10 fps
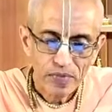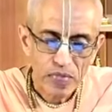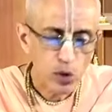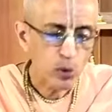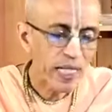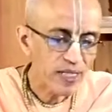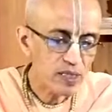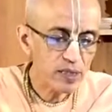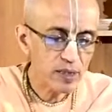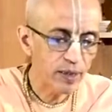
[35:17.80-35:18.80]
So that
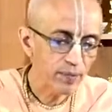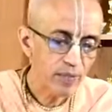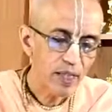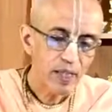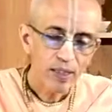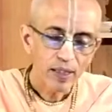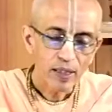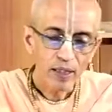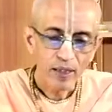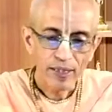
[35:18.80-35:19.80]
is uh,
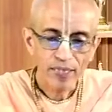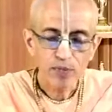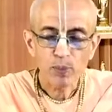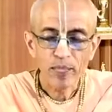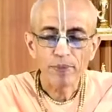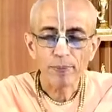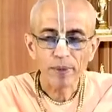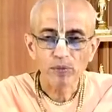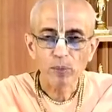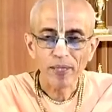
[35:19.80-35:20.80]
uh, explained by
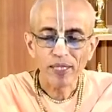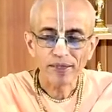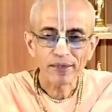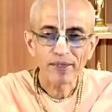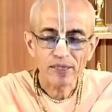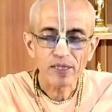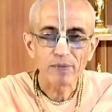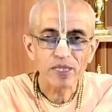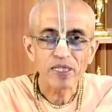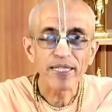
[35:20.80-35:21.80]
Prabhupada that it is a
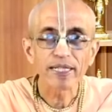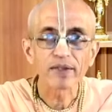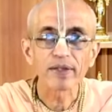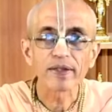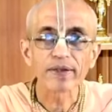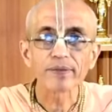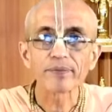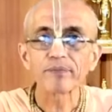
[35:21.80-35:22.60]
misleading theory.